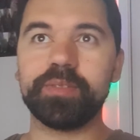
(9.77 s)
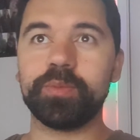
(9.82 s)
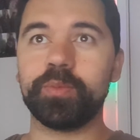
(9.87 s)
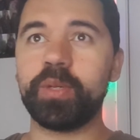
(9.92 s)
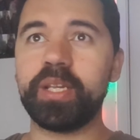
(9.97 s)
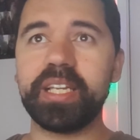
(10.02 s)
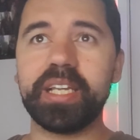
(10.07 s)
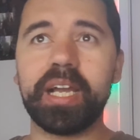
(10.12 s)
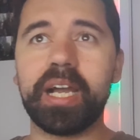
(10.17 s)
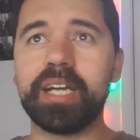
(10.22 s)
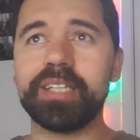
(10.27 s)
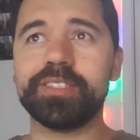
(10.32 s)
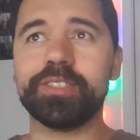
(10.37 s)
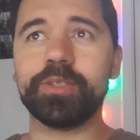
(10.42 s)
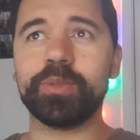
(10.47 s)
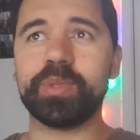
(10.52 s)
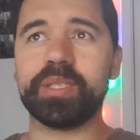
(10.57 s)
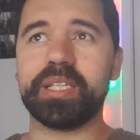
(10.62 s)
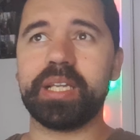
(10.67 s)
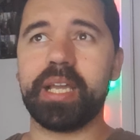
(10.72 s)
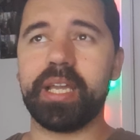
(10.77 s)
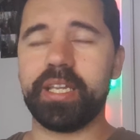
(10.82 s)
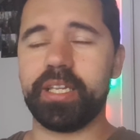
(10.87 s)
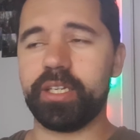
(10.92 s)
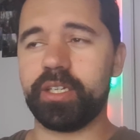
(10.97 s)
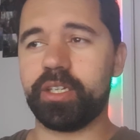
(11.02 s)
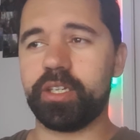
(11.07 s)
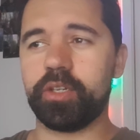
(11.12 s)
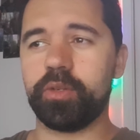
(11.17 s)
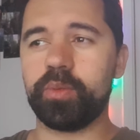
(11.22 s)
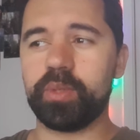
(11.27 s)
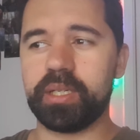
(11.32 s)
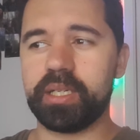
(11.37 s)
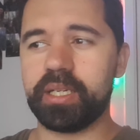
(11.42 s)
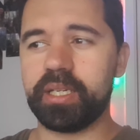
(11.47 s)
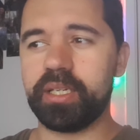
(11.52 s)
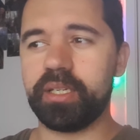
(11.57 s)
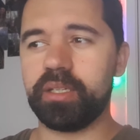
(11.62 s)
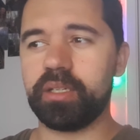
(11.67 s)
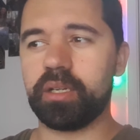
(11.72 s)
we are doing a
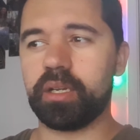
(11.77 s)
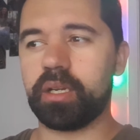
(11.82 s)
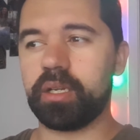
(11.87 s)
Q&A.